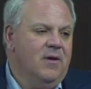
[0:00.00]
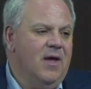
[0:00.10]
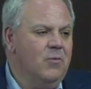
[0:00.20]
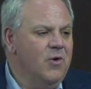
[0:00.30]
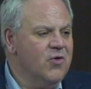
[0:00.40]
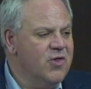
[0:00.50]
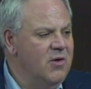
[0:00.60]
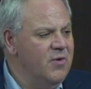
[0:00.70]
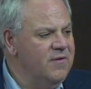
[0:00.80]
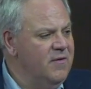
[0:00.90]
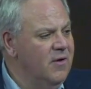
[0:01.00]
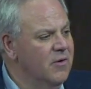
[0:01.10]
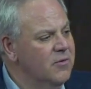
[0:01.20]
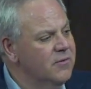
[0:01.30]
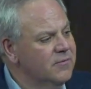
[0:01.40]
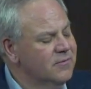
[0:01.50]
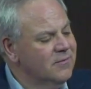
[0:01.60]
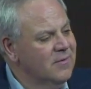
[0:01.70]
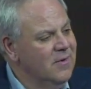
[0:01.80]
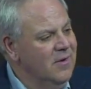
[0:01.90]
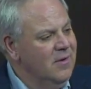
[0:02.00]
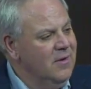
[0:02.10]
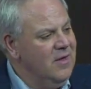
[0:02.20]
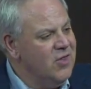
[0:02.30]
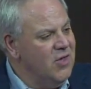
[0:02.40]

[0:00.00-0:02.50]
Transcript: And what she would do is